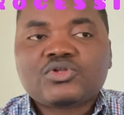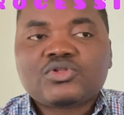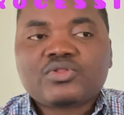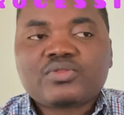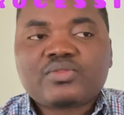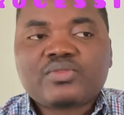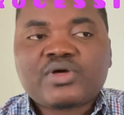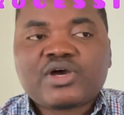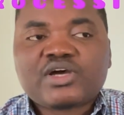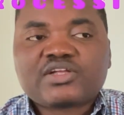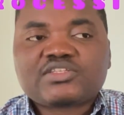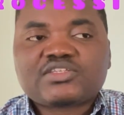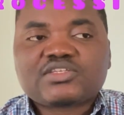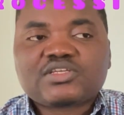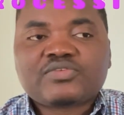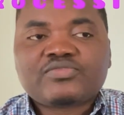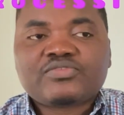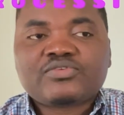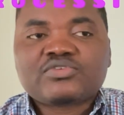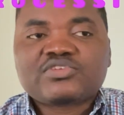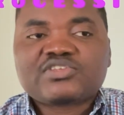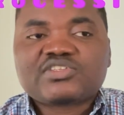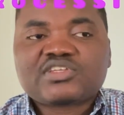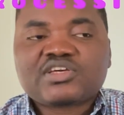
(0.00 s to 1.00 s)
that if
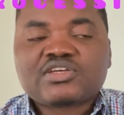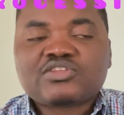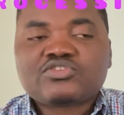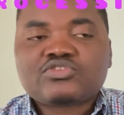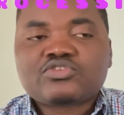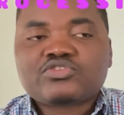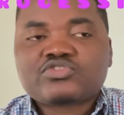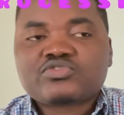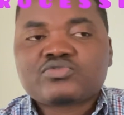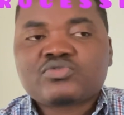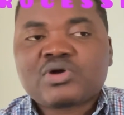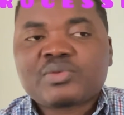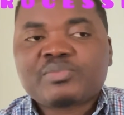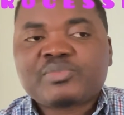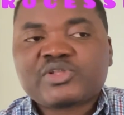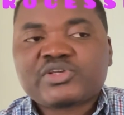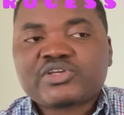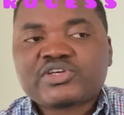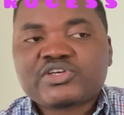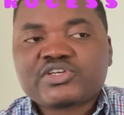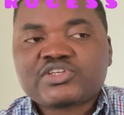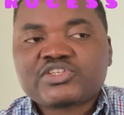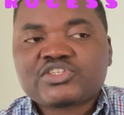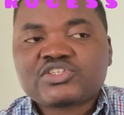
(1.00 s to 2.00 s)
you start your school
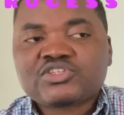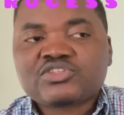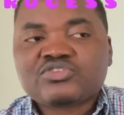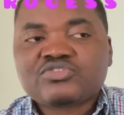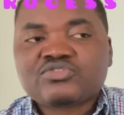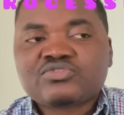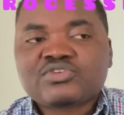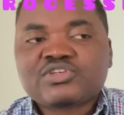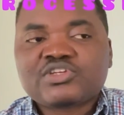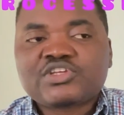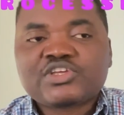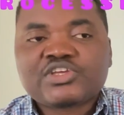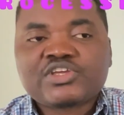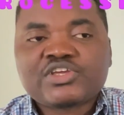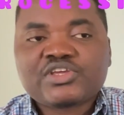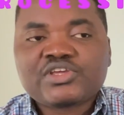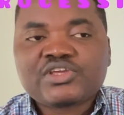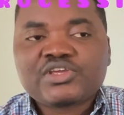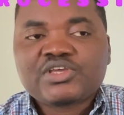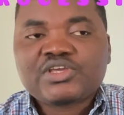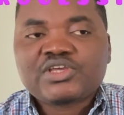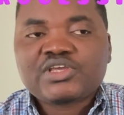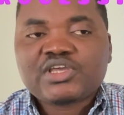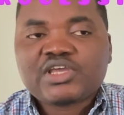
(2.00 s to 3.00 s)
application today
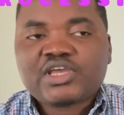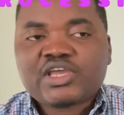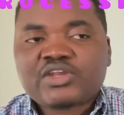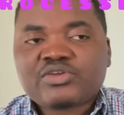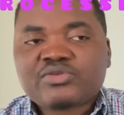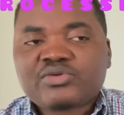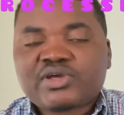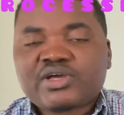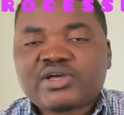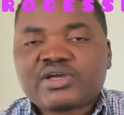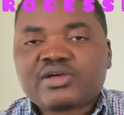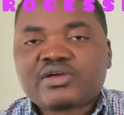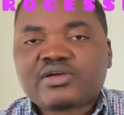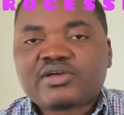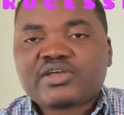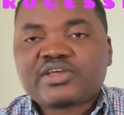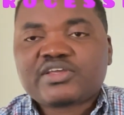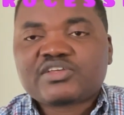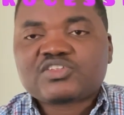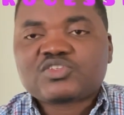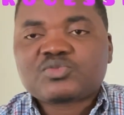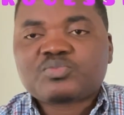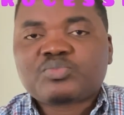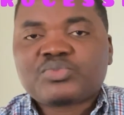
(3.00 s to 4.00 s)
and you are
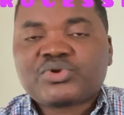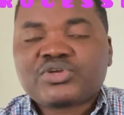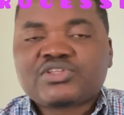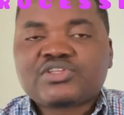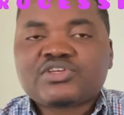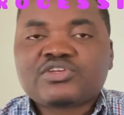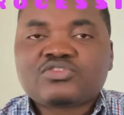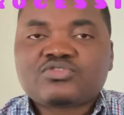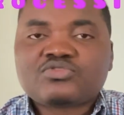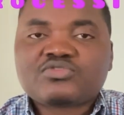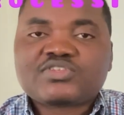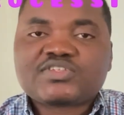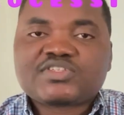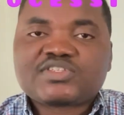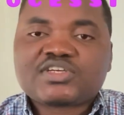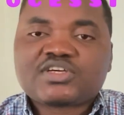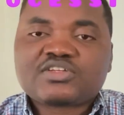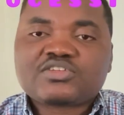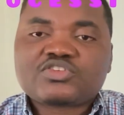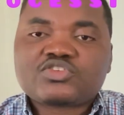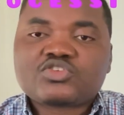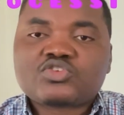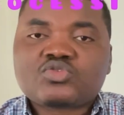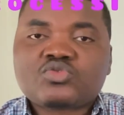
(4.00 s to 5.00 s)
expected to start
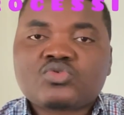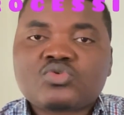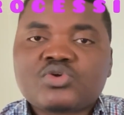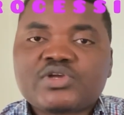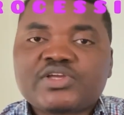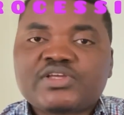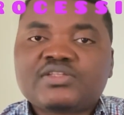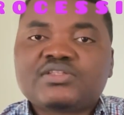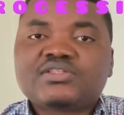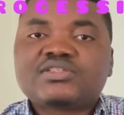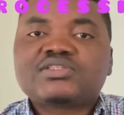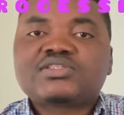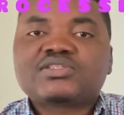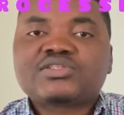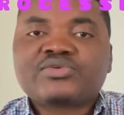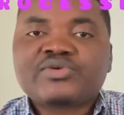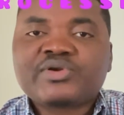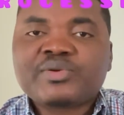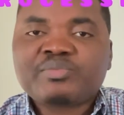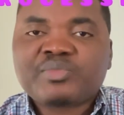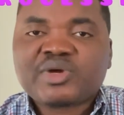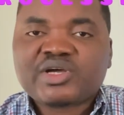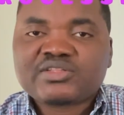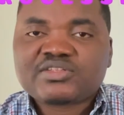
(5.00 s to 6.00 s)
school in 3
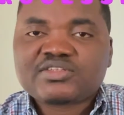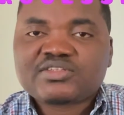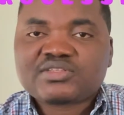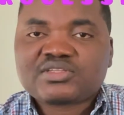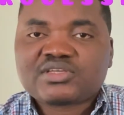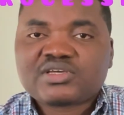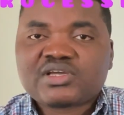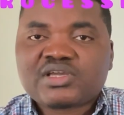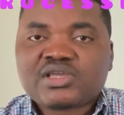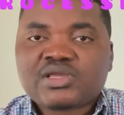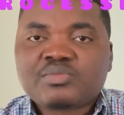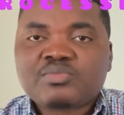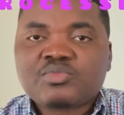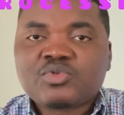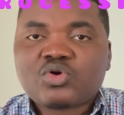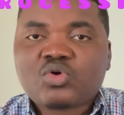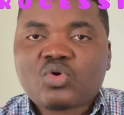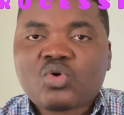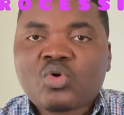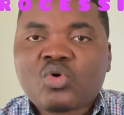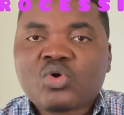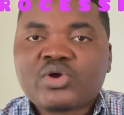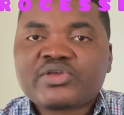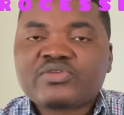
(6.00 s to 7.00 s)
months time
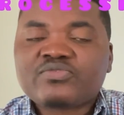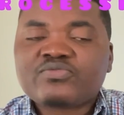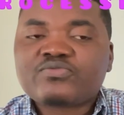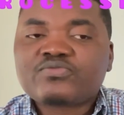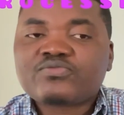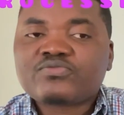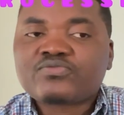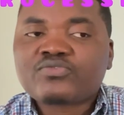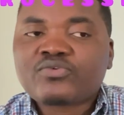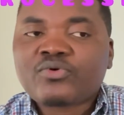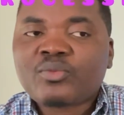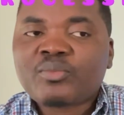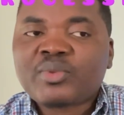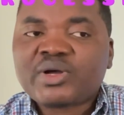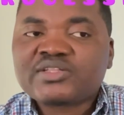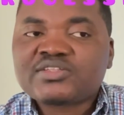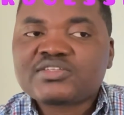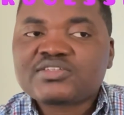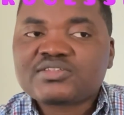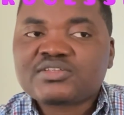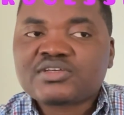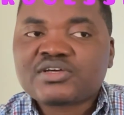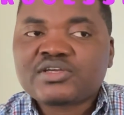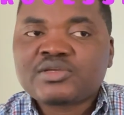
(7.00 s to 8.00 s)
or in 4 months
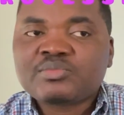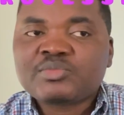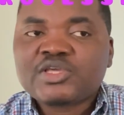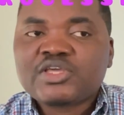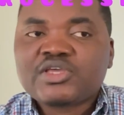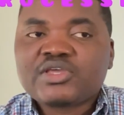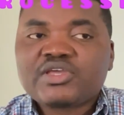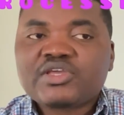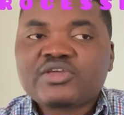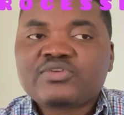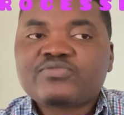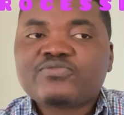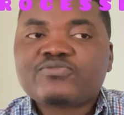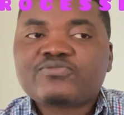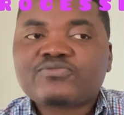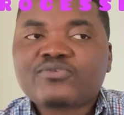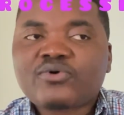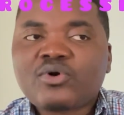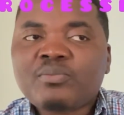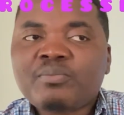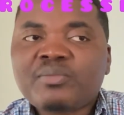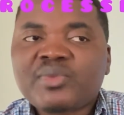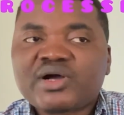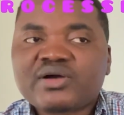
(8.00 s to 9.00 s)
time, in
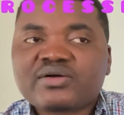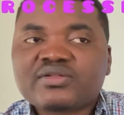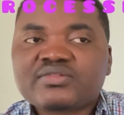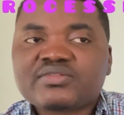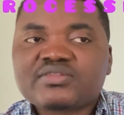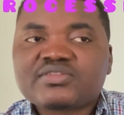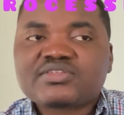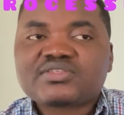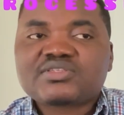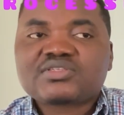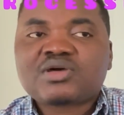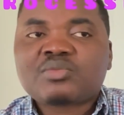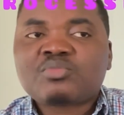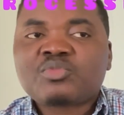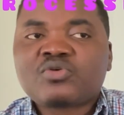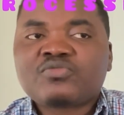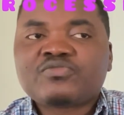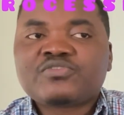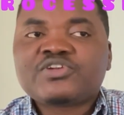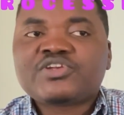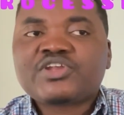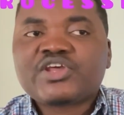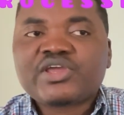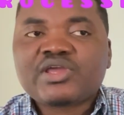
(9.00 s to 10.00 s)
4 months, some
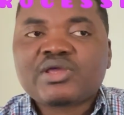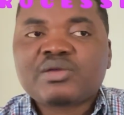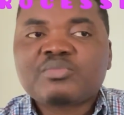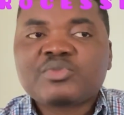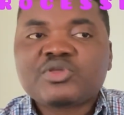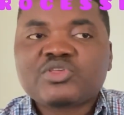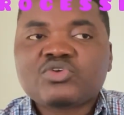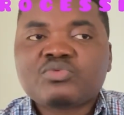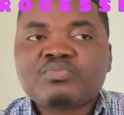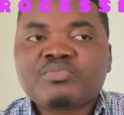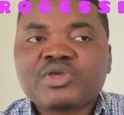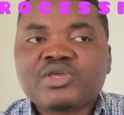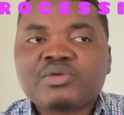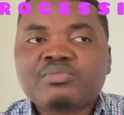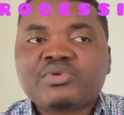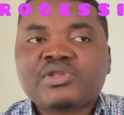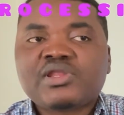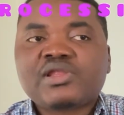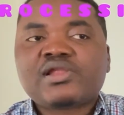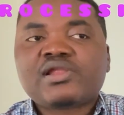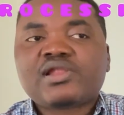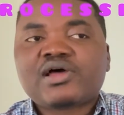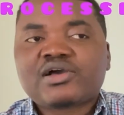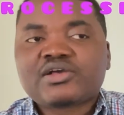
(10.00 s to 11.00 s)
of them you may be
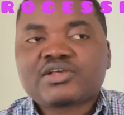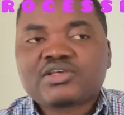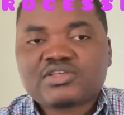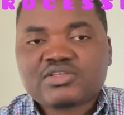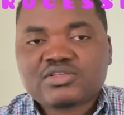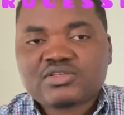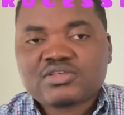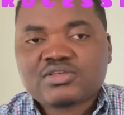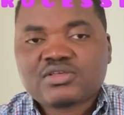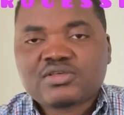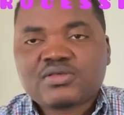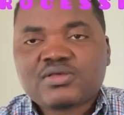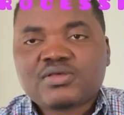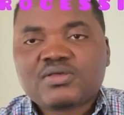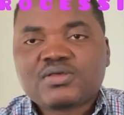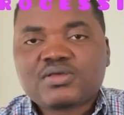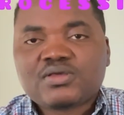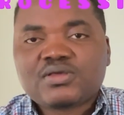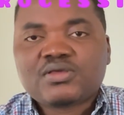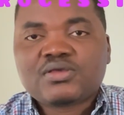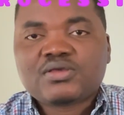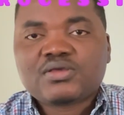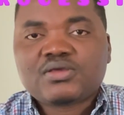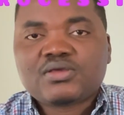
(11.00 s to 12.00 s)
lucky,
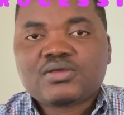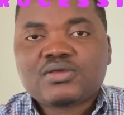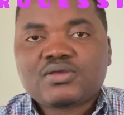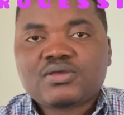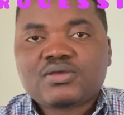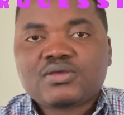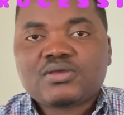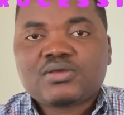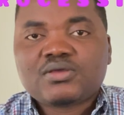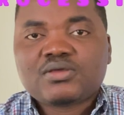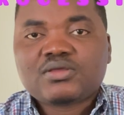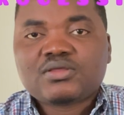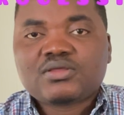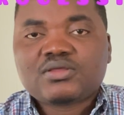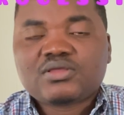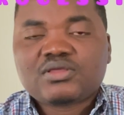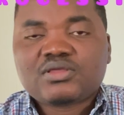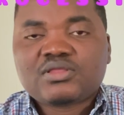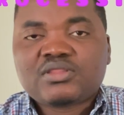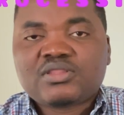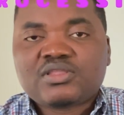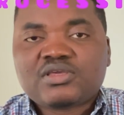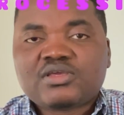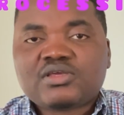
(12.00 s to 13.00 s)

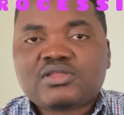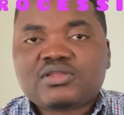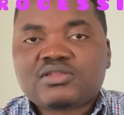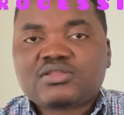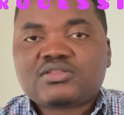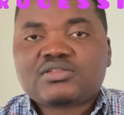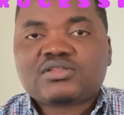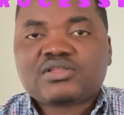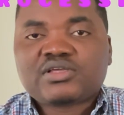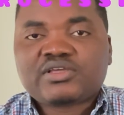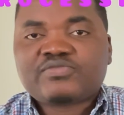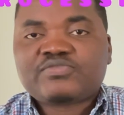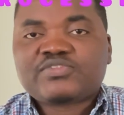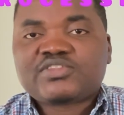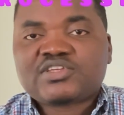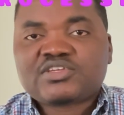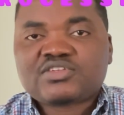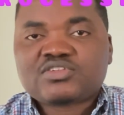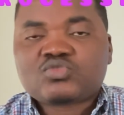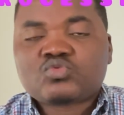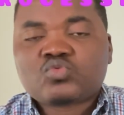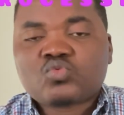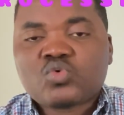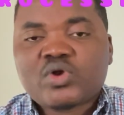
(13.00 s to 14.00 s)
and then if
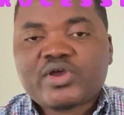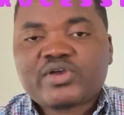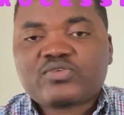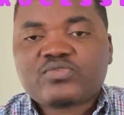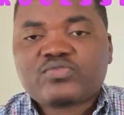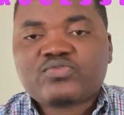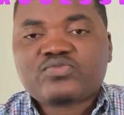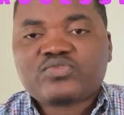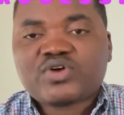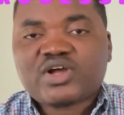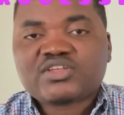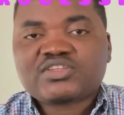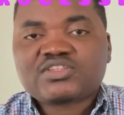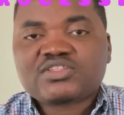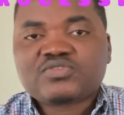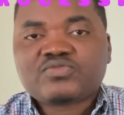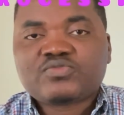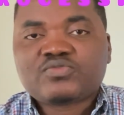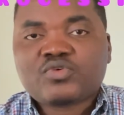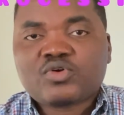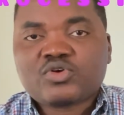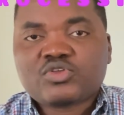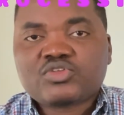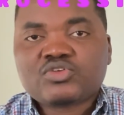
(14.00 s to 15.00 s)
things work fast
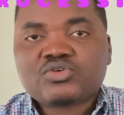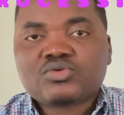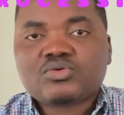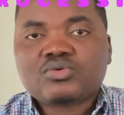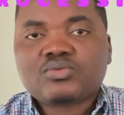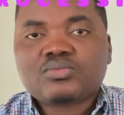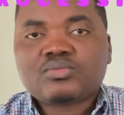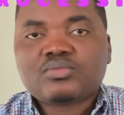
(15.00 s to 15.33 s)
for you,